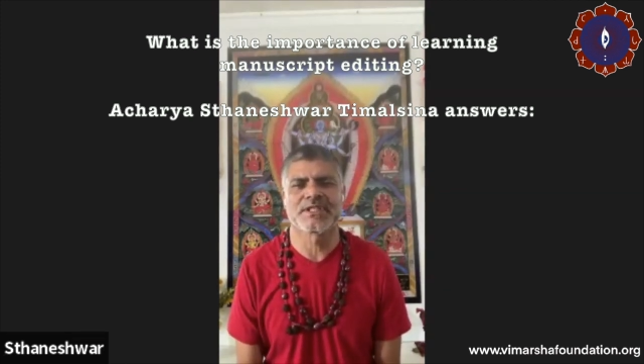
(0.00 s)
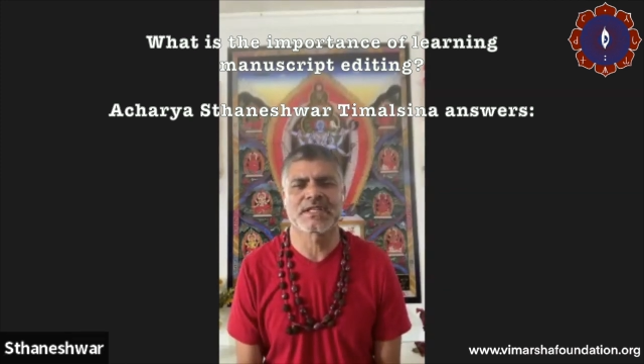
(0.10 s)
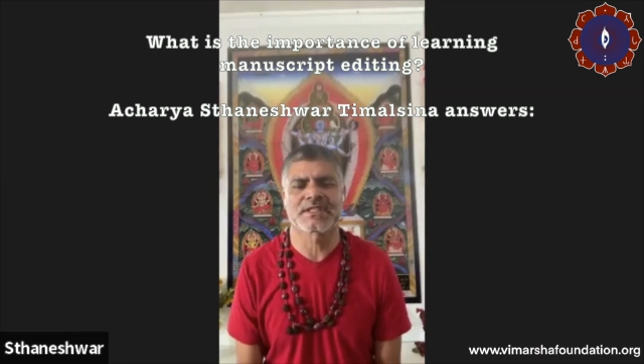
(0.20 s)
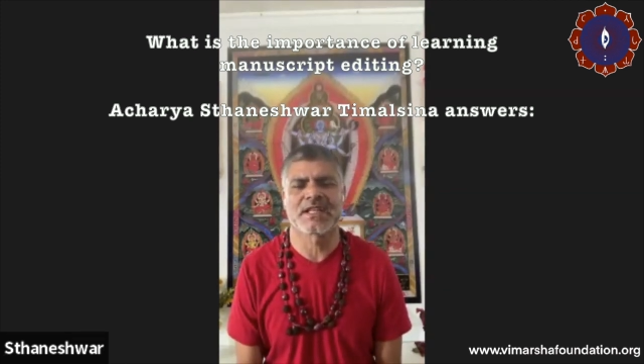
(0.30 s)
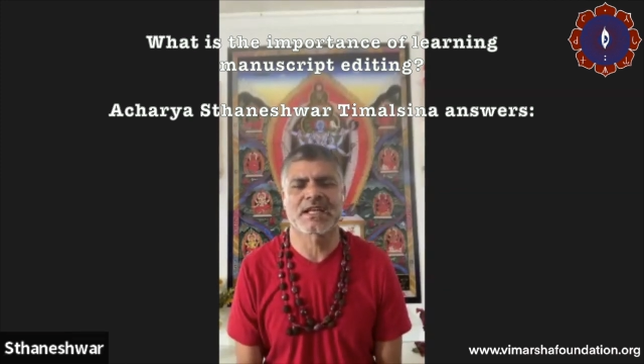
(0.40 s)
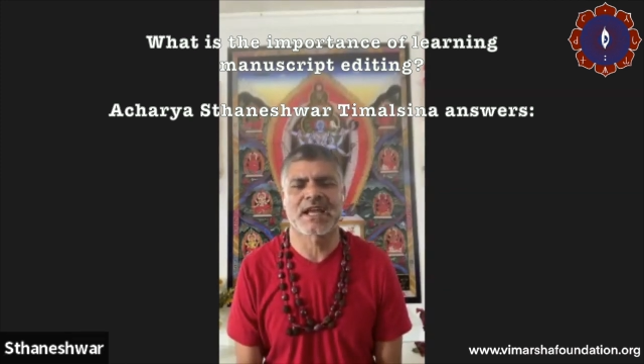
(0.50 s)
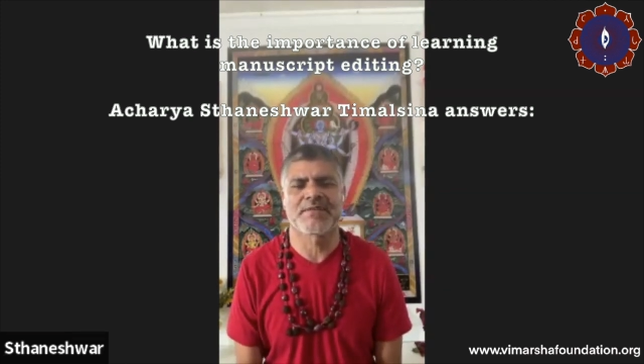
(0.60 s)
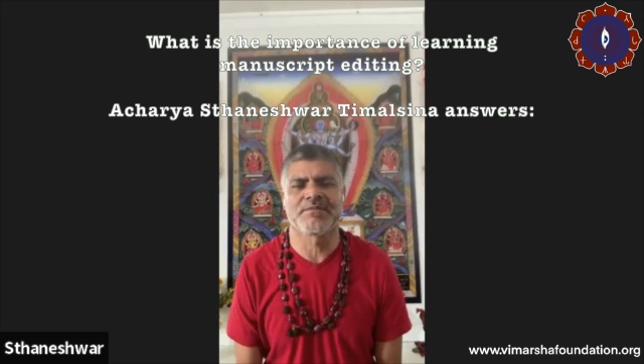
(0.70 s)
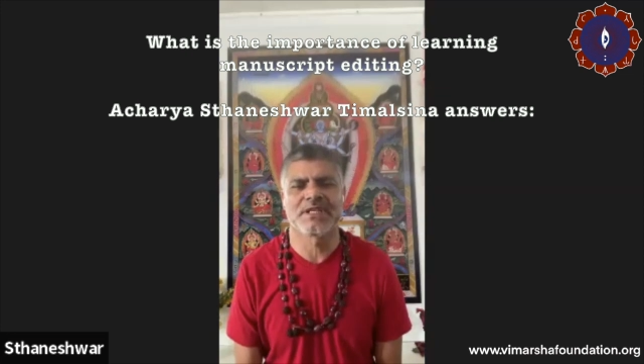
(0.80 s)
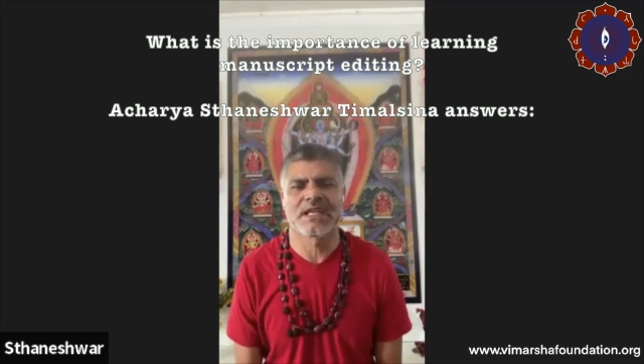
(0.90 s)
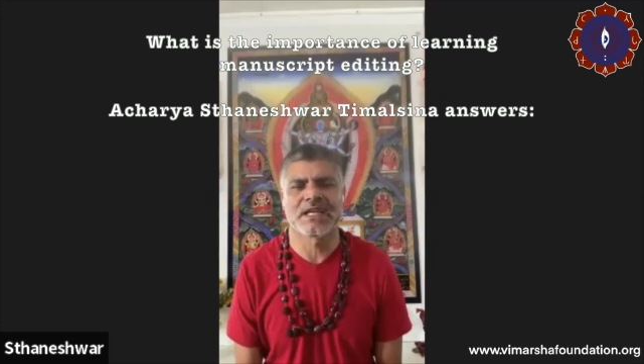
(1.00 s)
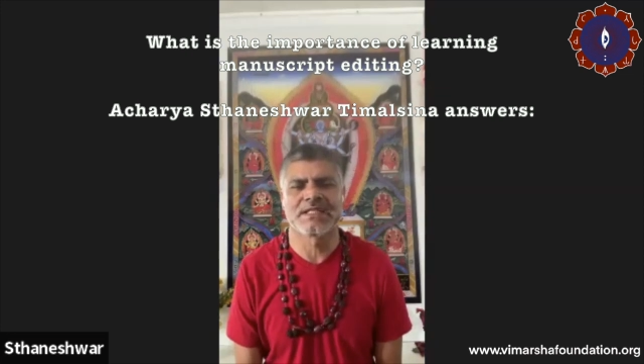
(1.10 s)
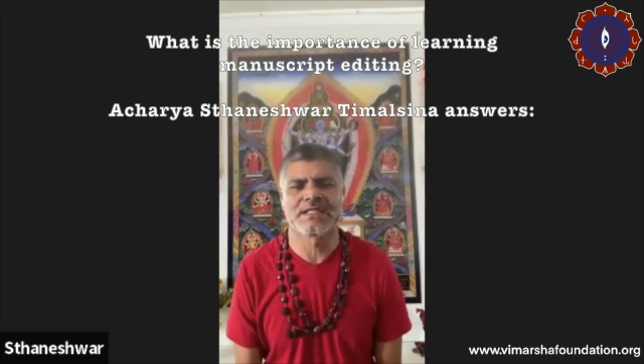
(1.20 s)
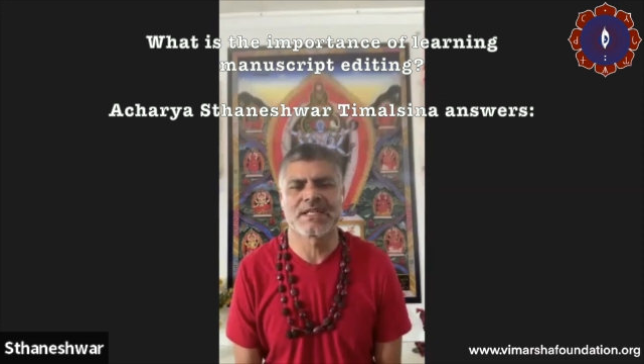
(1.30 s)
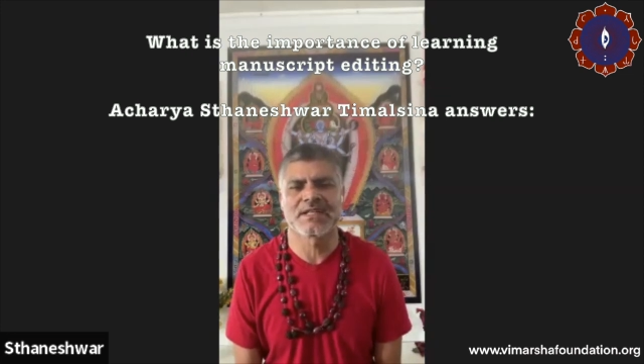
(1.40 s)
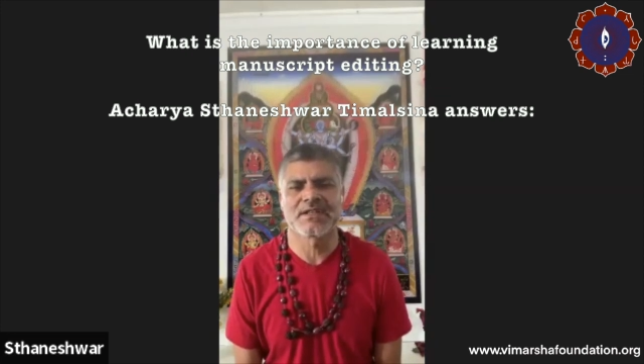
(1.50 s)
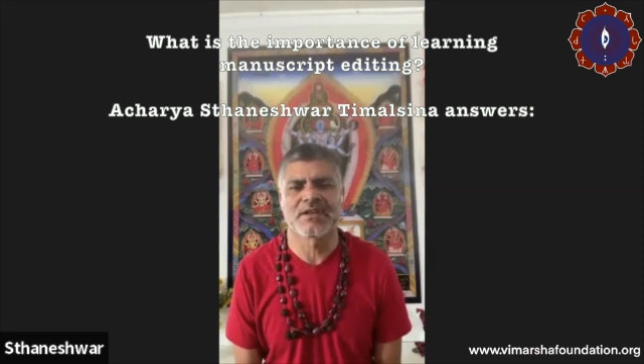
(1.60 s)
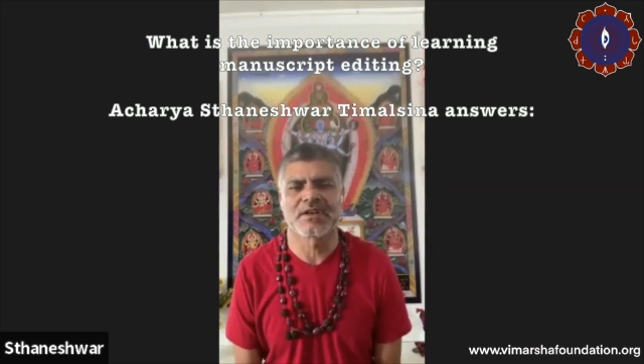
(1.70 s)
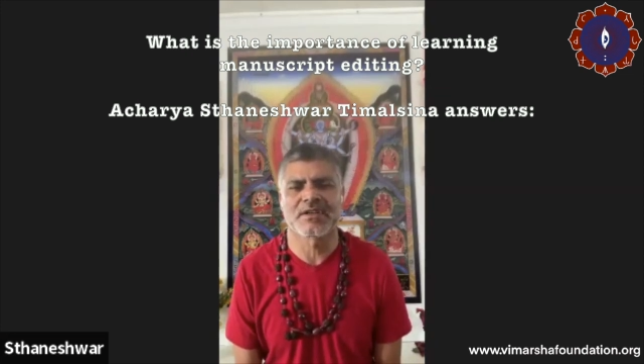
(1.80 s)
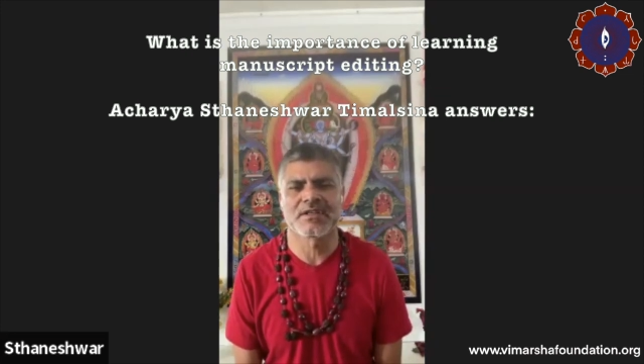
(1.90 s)
texts that have been edited
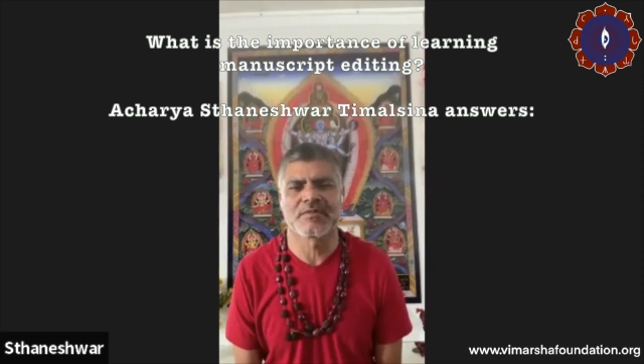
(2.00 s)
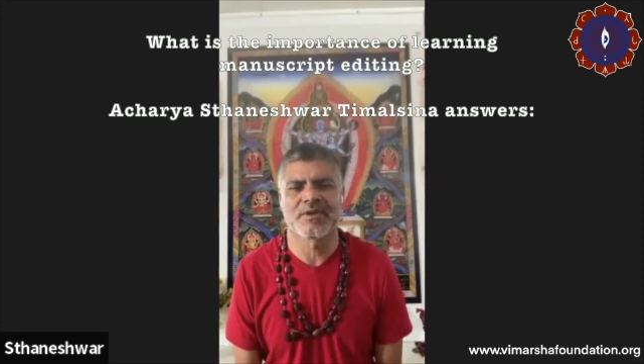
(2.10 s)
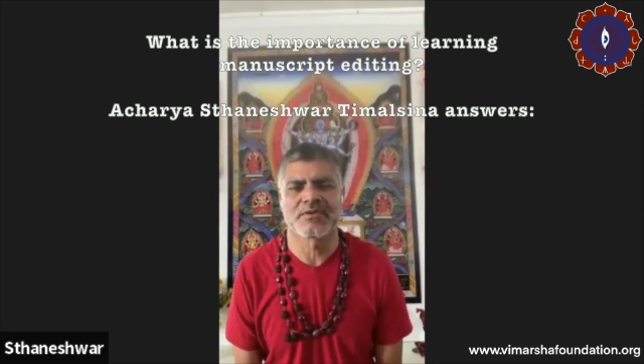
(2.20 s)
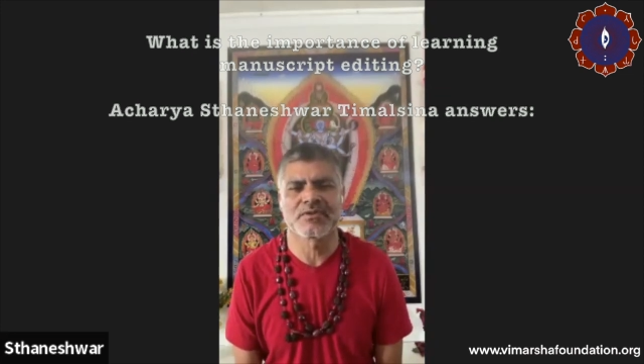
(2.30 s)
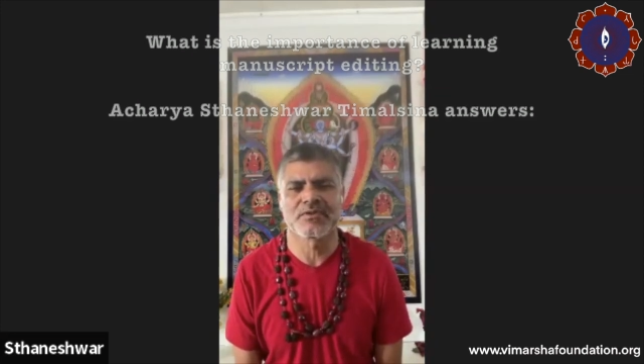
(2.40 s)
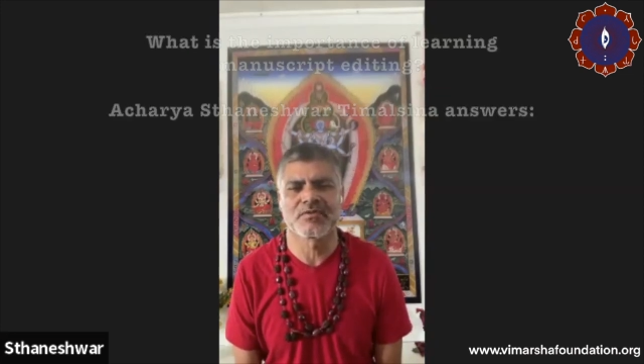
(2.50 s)
or given to